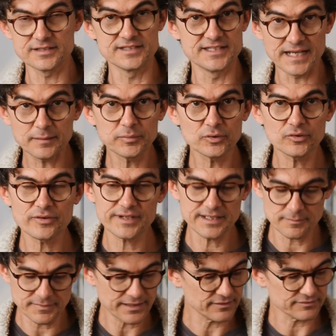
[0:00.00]
double the
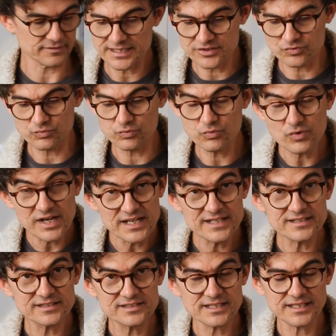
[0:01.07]
amount. It's really
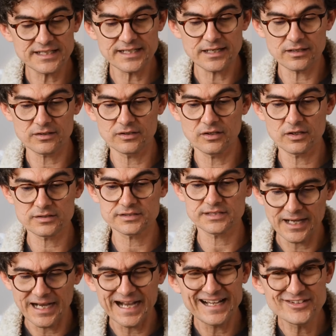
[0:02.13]
sticking out a lot.
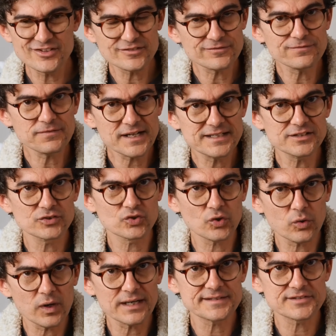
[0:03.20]
I just find it
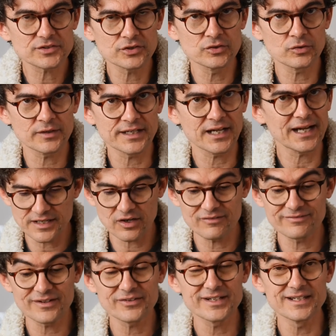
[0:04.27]
quite annoying. They are
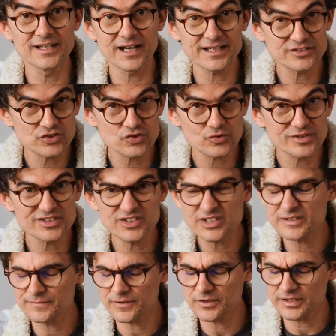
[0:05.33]
very nice
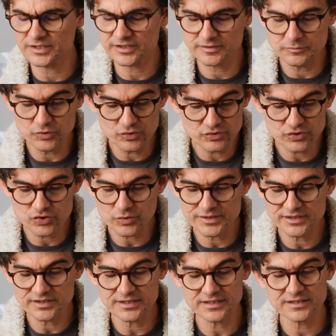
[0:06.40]
joysticks, very smooth
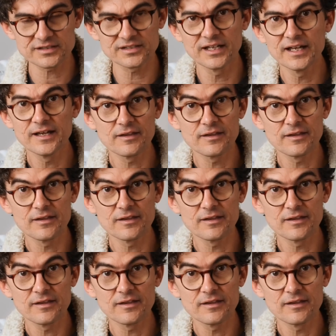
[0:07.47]
joysticks.